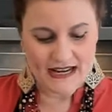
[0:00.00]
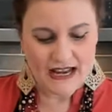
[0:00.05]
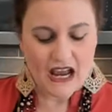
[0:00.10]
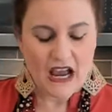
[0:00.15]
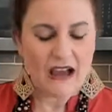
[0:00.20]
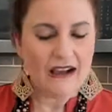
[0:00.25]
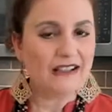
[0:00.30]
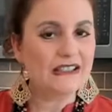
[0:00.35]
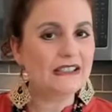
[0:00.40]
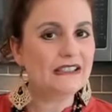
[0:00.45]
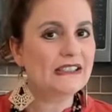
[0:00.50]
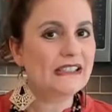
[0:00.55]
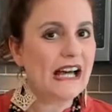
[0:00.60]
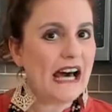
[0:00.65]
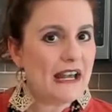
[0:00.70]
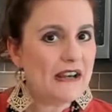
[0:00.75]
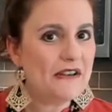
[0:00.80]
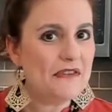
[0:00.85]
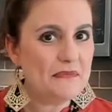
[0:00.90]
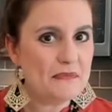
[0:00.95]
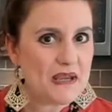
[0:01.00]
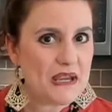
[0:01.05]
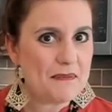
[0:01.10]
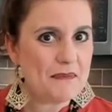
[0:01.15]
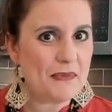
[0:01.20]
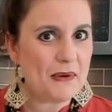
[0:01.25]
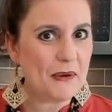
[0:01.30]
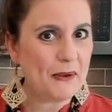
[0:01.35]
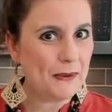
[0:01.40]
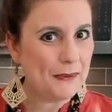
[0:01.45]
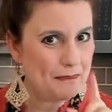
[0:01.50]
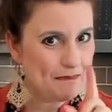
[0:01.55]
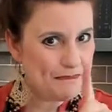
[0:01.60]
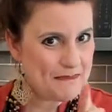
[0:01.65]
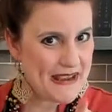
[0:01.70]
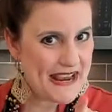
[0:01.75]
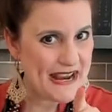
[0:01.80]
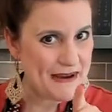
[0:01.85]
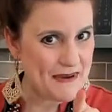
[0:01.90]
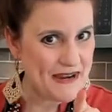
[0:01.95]
a lot of people,
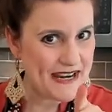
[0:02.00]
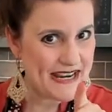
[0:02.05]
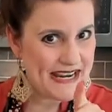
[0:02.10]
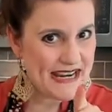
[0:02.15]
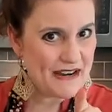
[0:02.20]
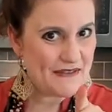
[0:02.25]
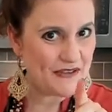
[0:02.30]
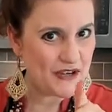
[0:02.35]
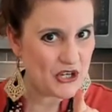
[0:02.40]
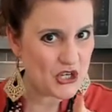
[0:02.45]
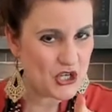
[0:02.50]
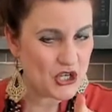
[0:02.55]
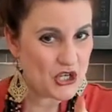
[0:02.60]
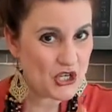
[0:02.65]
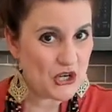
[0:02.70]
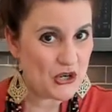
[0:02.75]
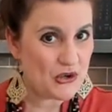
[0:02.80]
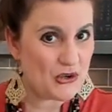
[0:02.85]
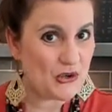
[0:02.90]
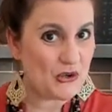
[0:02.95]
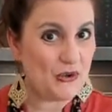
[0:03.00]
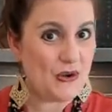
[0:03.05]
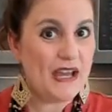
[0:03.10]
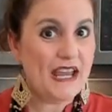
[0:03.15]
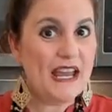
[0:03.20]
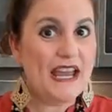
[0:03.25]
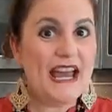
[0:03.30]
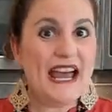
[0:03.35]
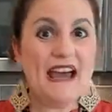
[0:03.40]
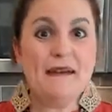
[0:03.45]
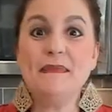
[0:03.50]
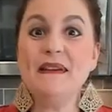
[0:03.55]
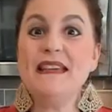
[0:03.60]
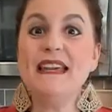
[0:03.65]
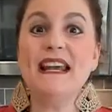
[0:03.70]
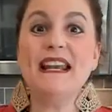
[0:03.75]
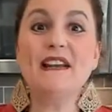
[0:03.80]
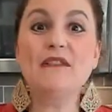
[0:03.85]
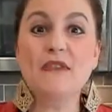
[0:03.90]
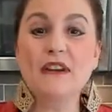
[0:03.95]
maybe even you, have been getting
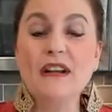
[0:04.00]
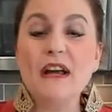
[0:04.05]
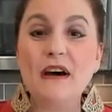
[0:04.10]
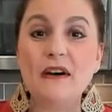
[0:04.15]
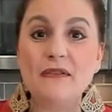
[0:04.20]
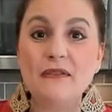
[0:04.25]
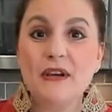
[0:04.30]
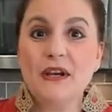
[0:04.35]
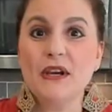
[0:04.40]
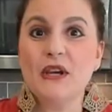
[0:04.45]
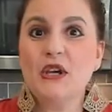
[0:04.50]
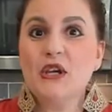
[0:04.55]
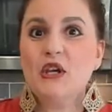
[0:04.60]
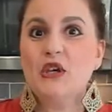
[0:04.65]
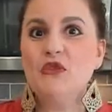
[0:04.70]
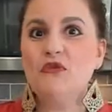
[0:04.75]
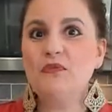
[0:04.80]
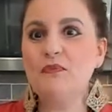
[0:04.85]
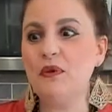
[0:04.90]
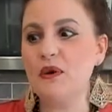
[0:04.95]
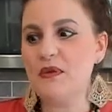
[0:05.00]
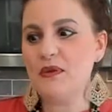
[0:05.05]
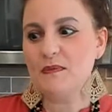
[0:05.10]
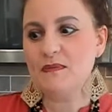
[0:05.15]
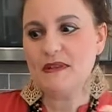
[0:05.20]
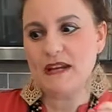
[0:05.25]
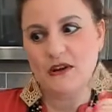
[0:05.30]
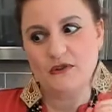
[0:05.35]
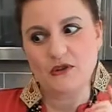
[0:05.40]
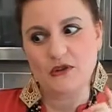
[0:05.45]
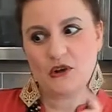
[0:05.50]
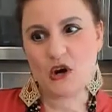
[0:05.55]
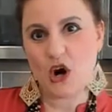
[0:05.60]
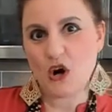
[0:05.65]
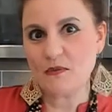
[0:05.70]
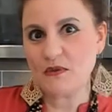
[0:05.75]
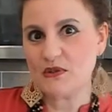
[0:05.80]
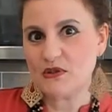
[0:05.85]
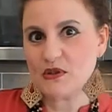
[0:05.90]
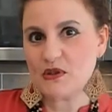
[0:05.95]
rid of. You've put them down your garbage
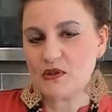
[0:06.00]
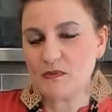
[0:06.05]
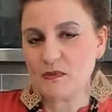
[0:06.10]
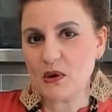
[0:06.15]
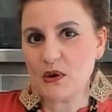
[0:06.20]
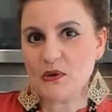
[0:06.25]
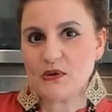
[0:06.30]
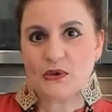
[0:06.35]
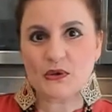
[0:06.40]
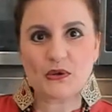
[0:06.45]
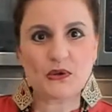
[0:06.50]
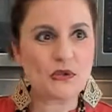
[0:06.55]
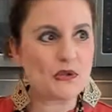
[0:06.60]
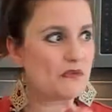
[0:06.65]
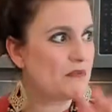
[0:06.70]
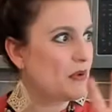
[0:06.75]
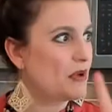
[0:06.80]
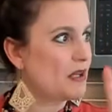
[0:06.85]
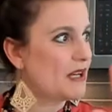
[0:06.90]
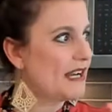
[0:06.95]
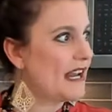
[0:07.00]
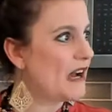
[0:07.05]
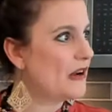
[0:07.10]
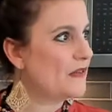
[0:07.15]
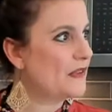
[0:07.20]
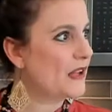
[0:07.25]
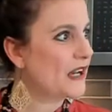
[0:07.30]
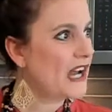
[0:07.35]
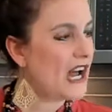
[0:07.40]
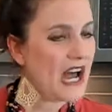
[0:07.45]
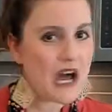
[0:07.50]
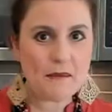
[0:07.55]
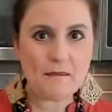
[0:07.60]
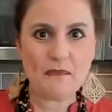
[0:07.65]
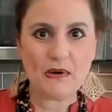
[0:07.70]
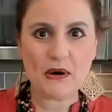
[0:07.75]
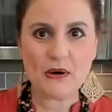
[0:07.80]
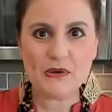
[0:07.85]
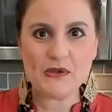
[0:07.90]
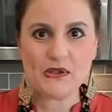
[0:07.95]
disposal, you've put it out in the
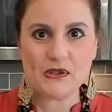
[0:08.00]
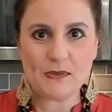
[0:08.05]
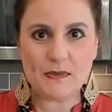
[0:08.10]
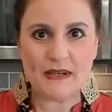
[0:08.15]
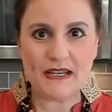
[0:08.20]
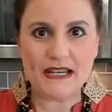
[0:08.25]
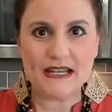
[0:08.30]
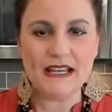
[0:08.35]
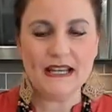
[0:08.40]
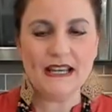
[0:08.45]
compost bin,